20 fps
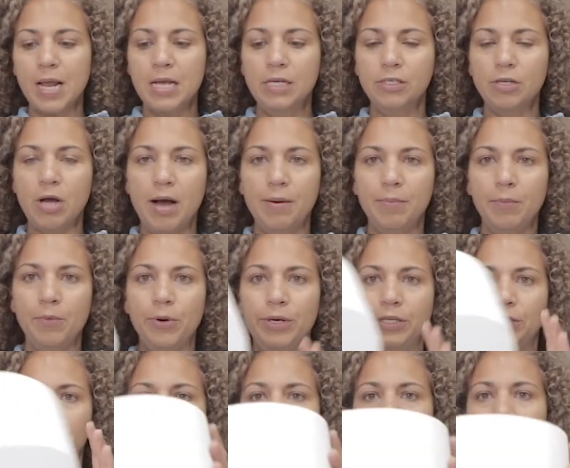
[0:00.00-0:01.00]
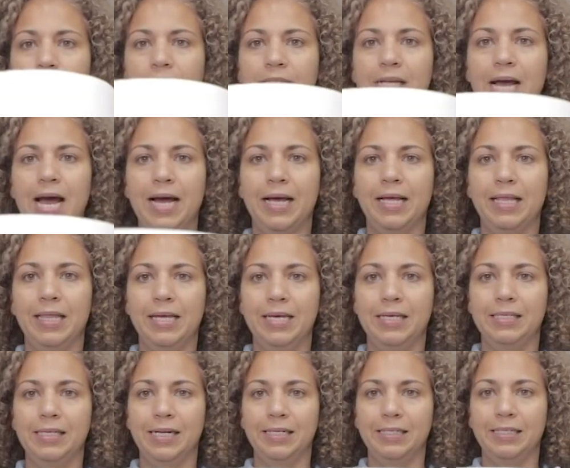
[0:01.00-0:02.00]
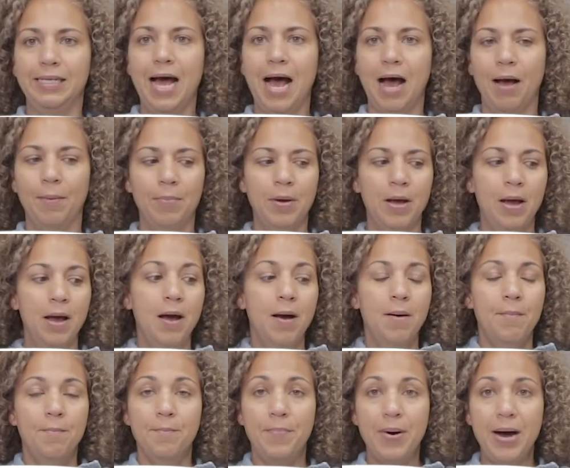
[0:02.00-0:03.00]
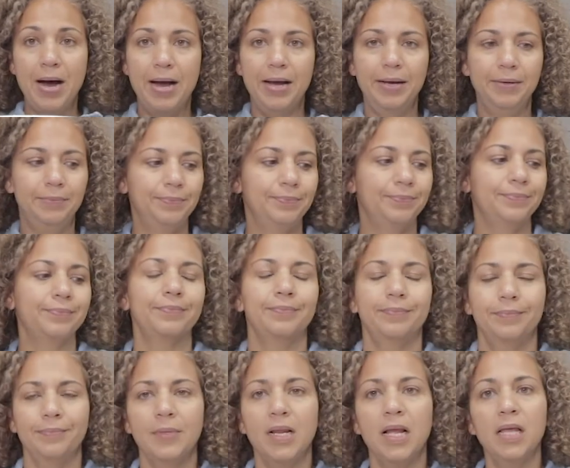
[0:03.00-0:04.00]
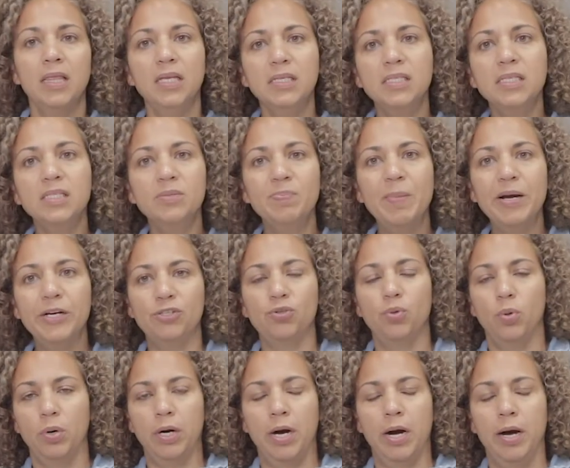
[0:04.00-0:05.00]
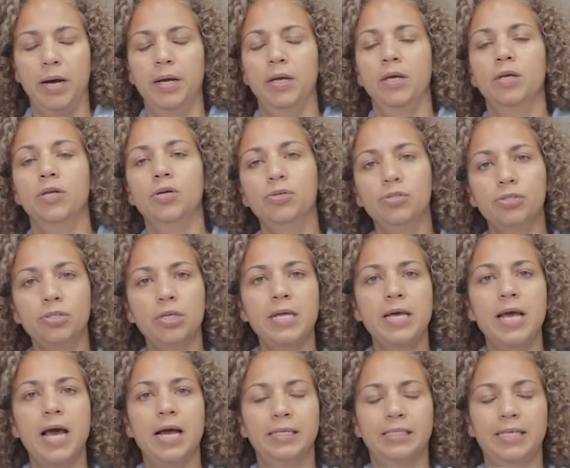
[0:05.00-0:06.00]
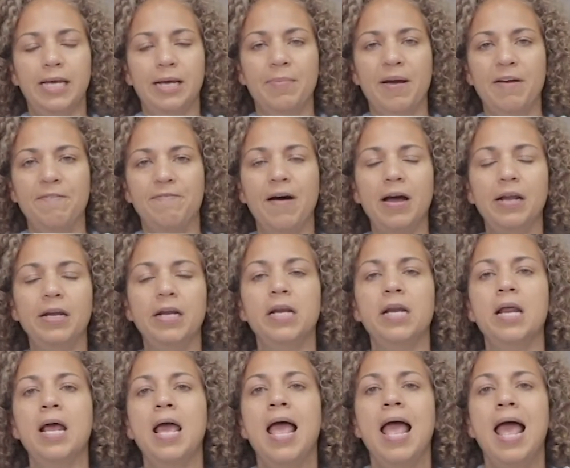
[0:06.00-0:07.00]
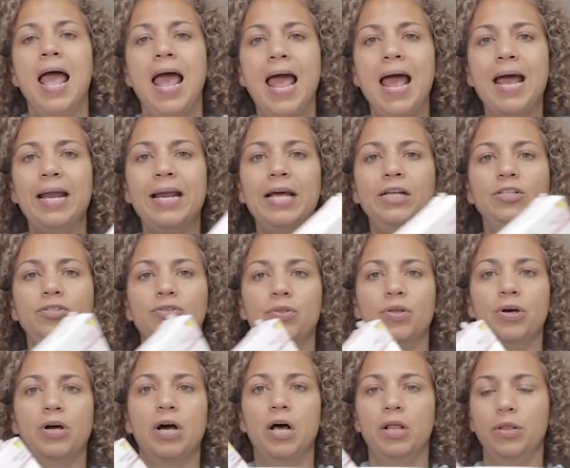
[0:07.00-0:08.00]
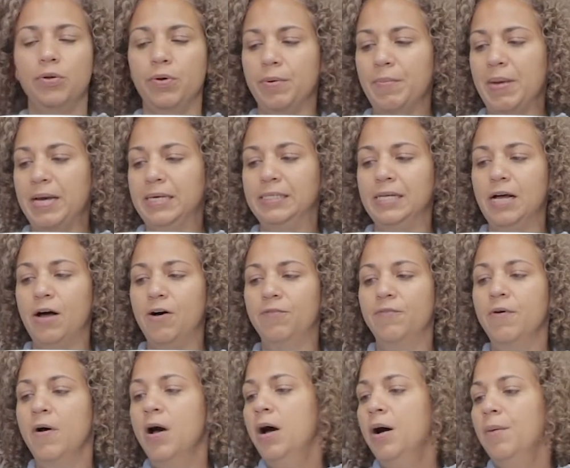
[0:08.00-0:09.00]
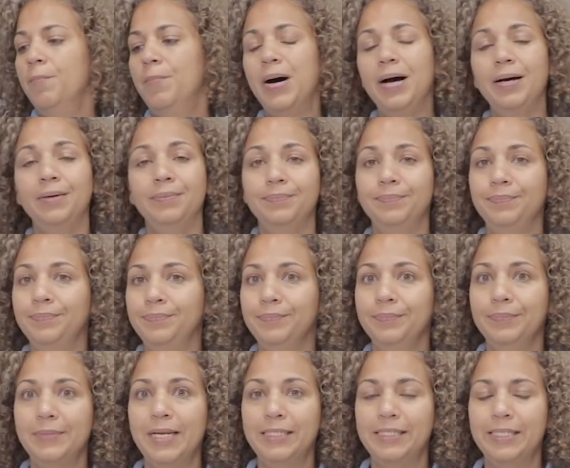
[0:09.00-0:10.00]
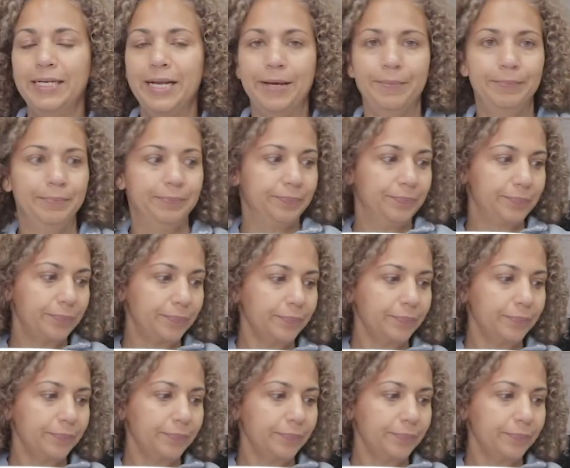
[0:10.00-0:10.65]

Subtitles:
So I'm going to stack these on top. But this is my shortcut. Usually I take my fondant and I do the coloring myself, but not today.